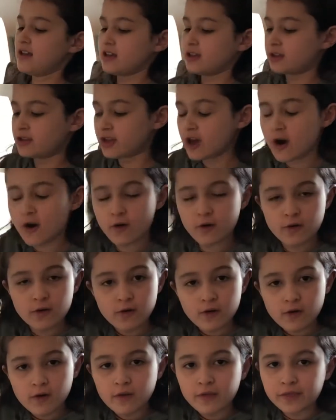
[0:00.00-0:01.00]
So,
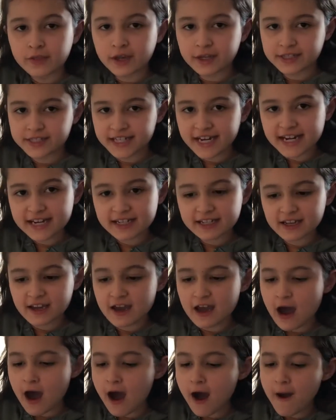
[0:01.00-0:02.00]
the check
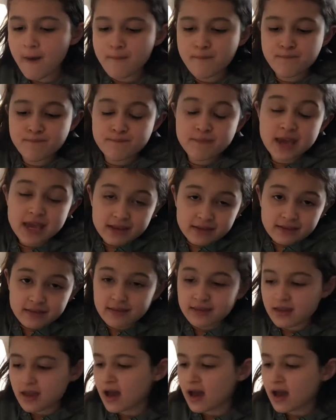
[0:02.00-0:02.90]
means